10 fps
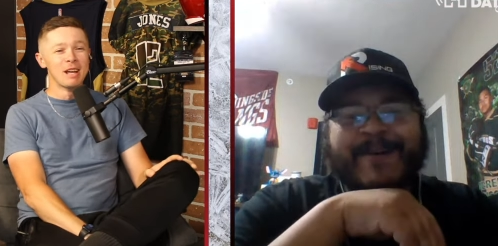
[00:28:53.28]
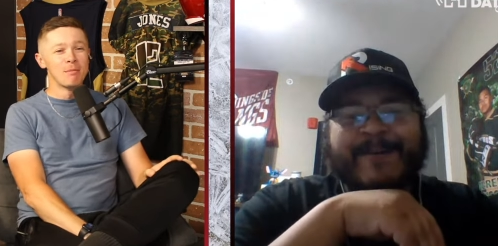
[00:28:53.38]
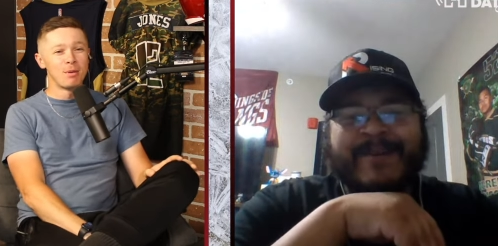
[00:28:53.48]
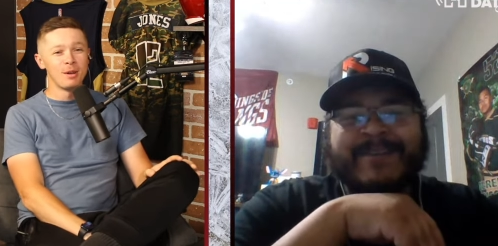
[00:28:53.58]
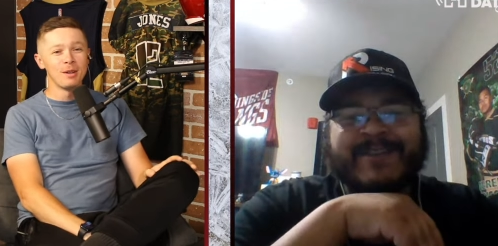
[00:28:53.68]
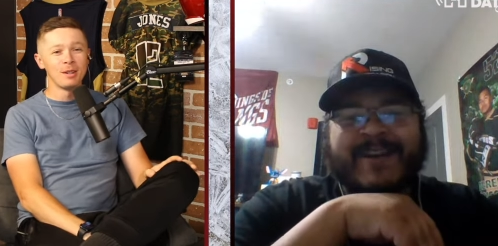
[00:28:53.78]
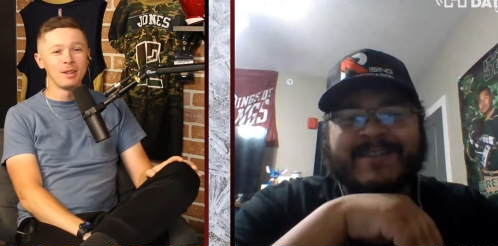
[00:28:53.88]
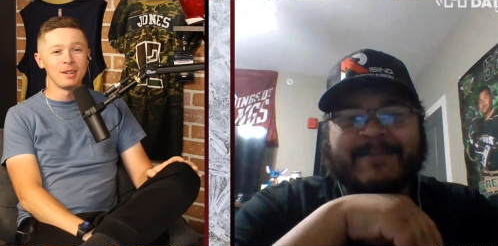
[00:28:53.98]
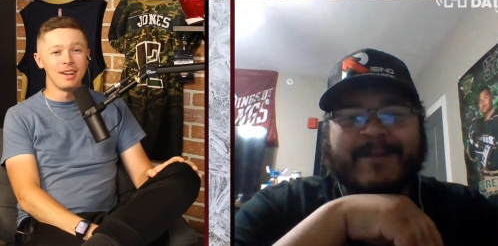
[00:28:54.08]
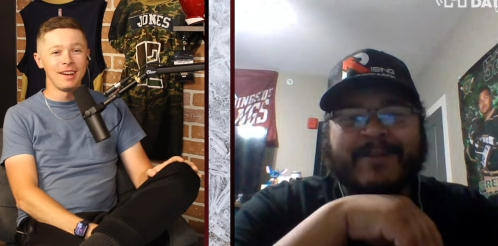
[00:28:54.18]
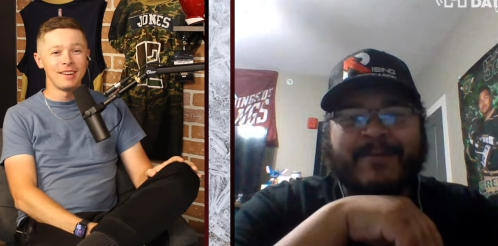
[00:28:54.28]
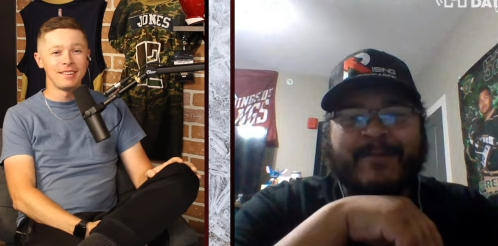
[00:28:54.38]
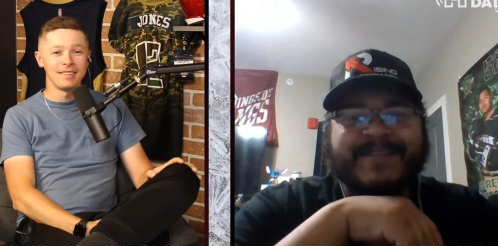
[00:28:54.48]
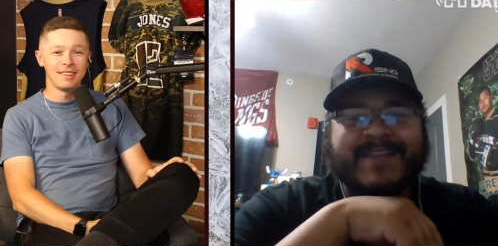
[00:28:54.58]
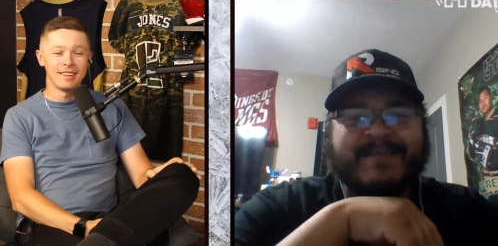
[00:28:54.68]
Speaker 1: no, Pretty but Josh, I'm walking
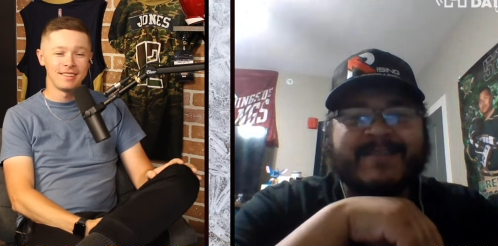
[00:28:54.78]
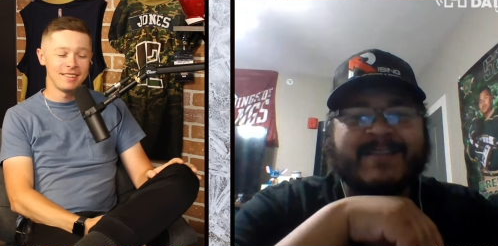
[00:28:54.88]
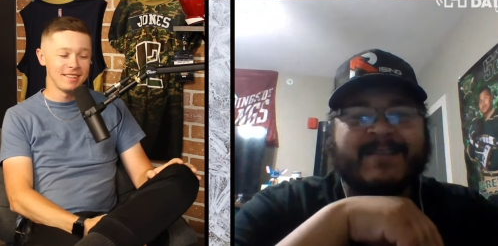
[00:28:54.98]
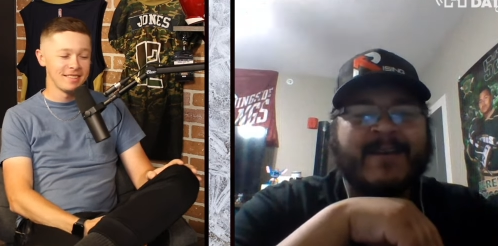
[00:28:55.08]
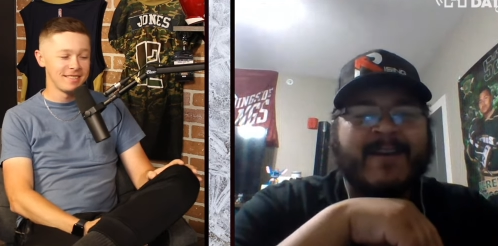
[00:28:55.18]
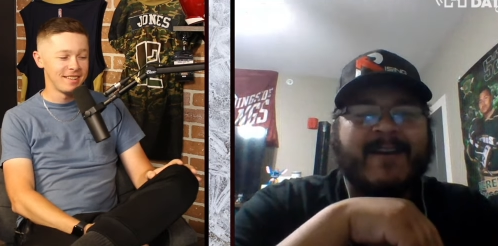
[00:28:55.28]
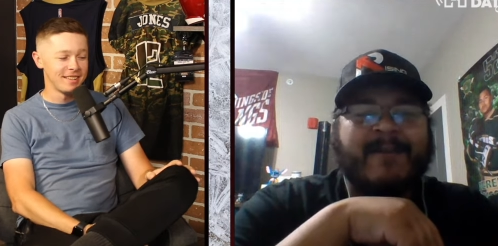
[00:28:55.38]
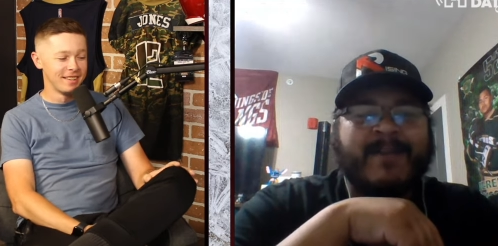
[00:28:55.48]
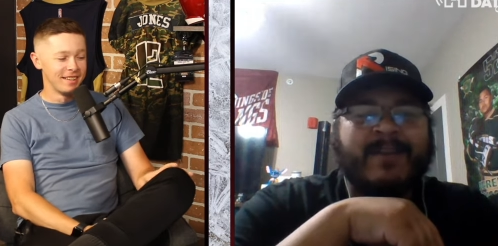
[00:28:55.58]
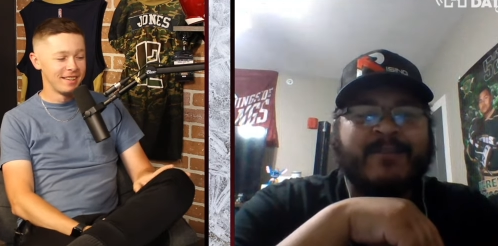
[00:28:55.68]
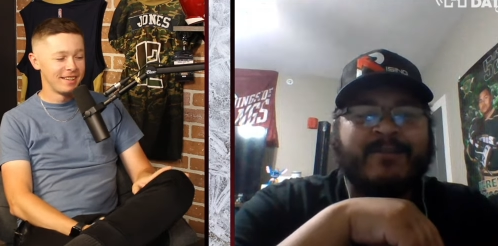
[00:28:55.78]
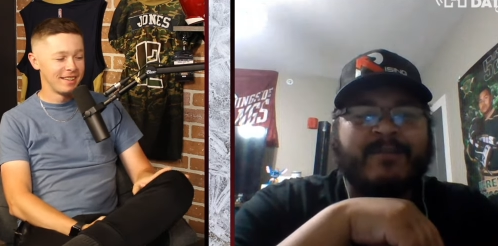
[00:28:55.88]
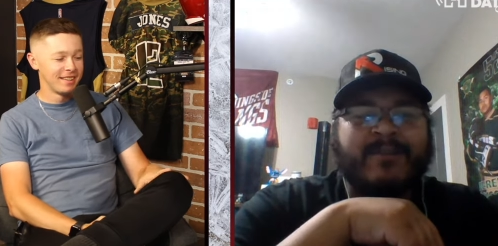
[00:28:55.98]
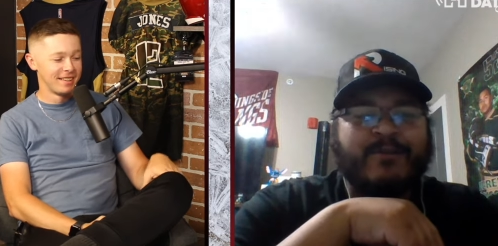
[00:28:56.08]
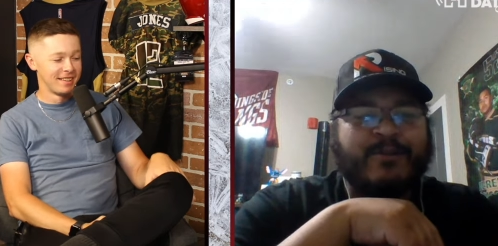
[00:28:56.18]
this out to you. See. I mean, you
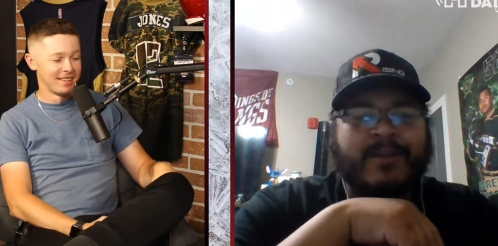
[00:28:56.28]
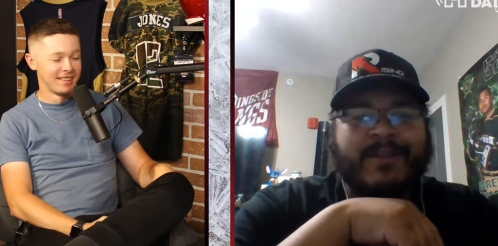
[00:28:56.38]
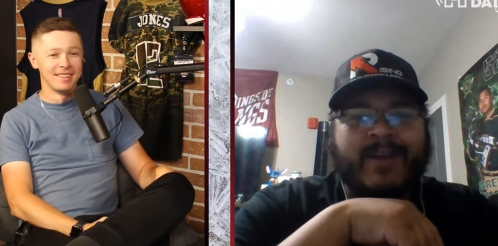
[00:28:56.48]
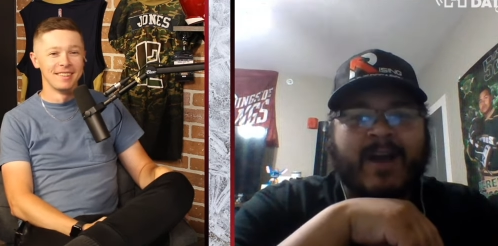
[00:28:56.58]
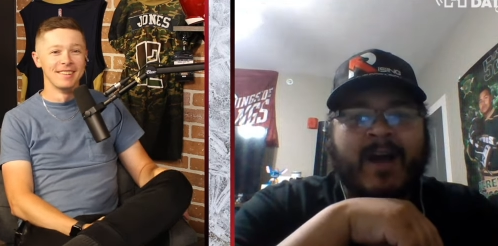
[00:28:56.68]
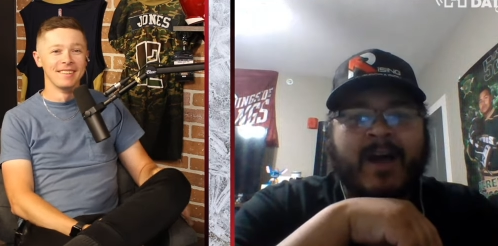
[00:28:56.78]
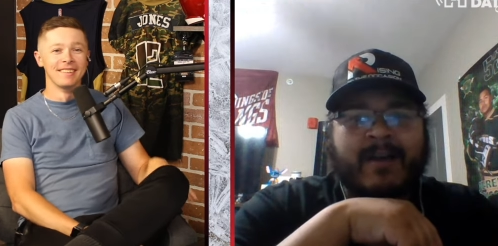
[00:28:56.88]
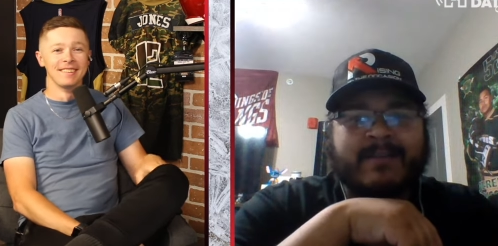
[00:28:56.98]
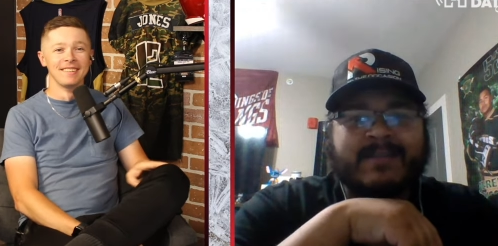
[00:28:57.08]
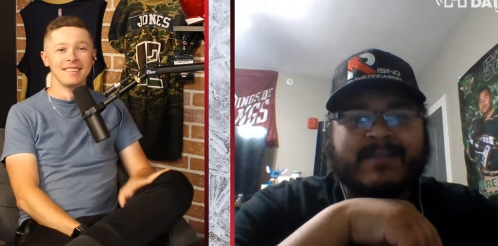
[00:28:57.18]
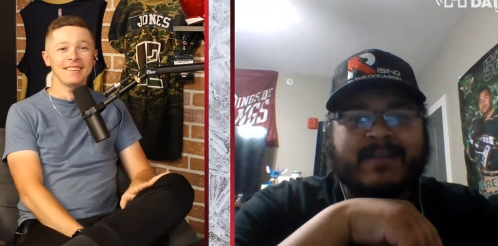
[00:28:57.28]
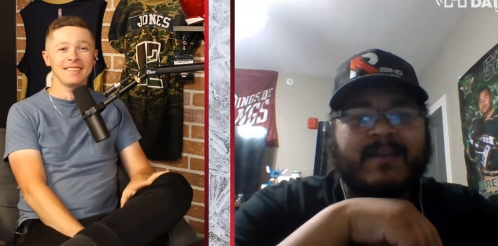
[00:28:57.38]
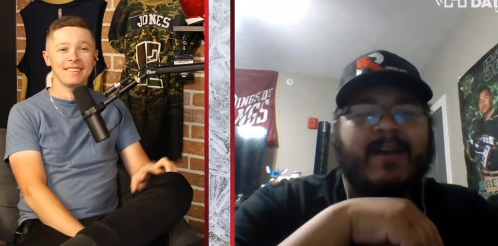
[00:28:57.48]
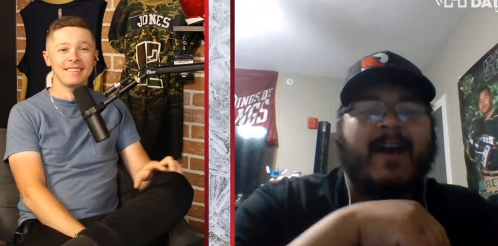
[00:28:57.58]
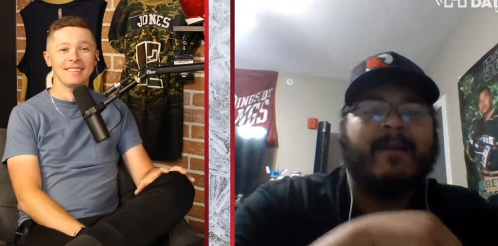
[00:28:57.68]
you look at the odds.
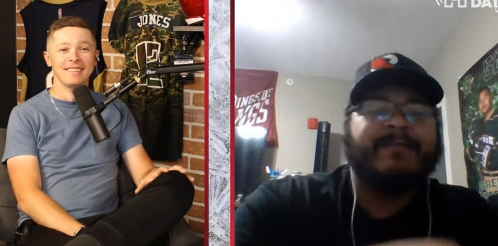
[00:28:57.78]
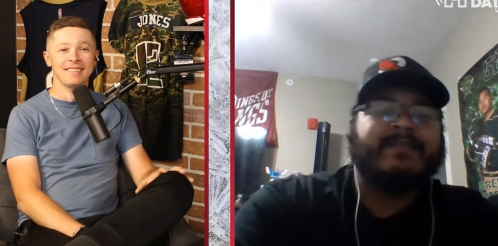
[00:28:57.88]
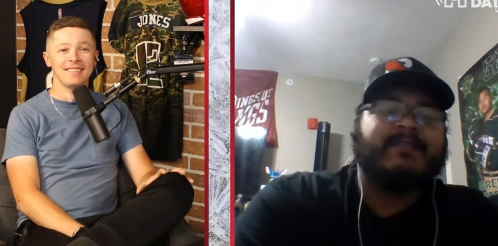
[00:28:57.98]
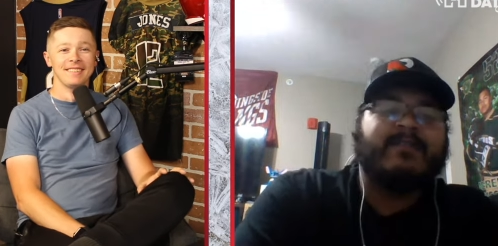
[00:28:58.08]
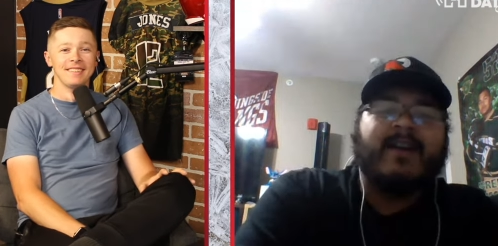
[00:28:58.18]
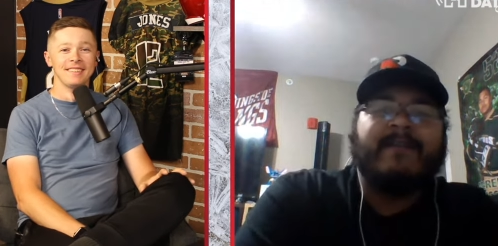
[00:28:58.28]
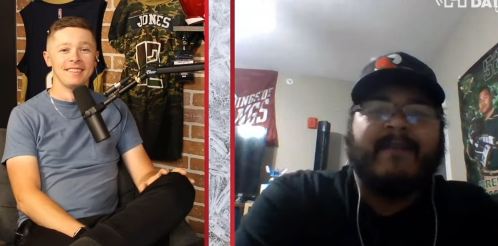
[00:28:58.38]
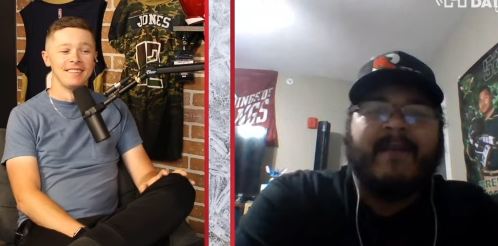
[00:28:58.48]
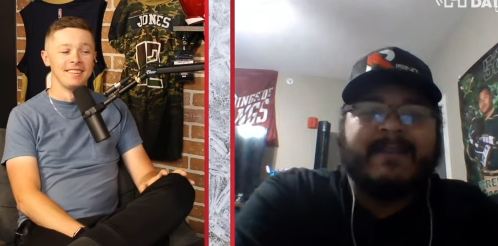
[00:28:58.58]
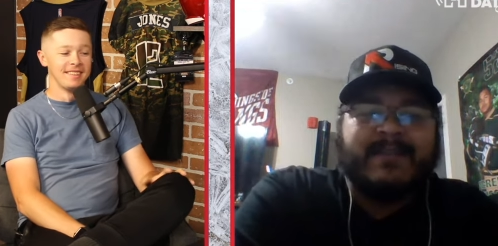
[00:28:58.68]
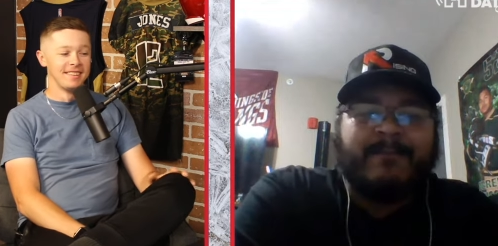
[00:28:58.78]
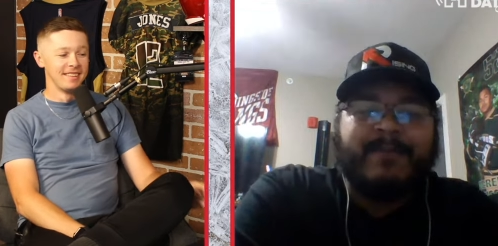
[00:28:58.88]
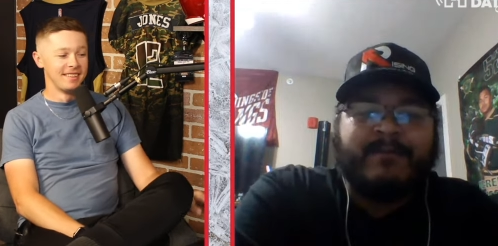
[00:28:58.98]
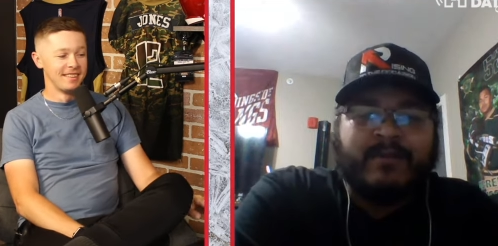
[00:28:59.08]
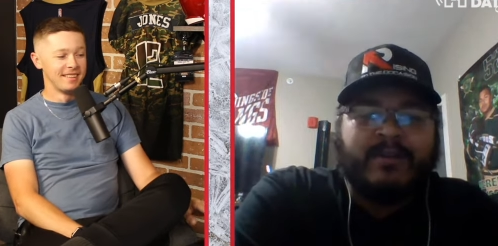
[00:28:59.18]
I was trying to find
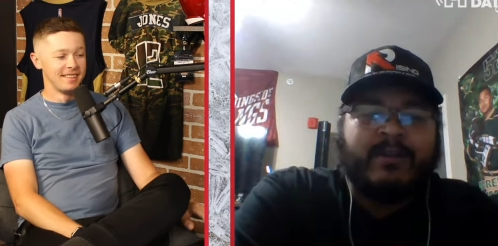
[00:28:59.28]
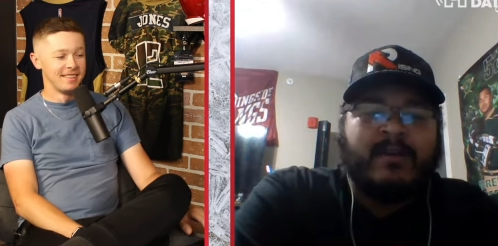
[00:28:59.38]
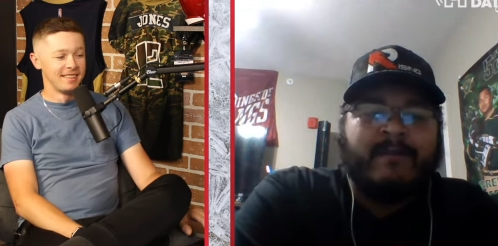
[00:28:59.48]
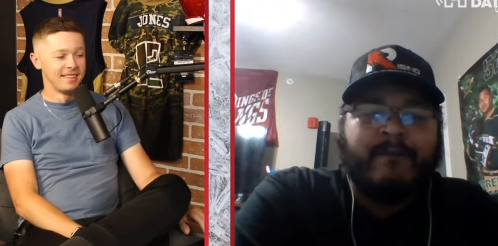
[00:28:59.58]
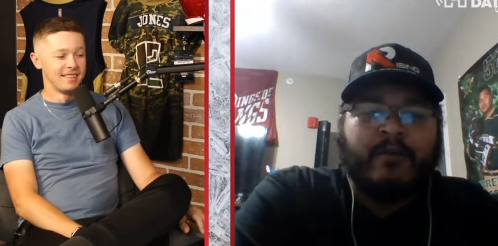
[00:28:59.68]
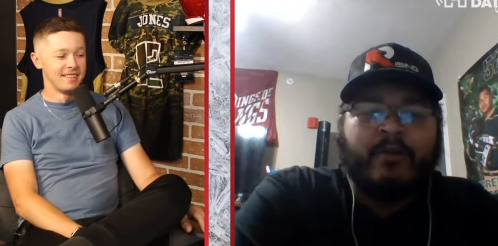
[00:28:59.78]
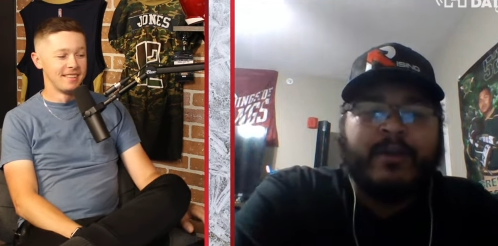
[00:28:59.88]
something really good for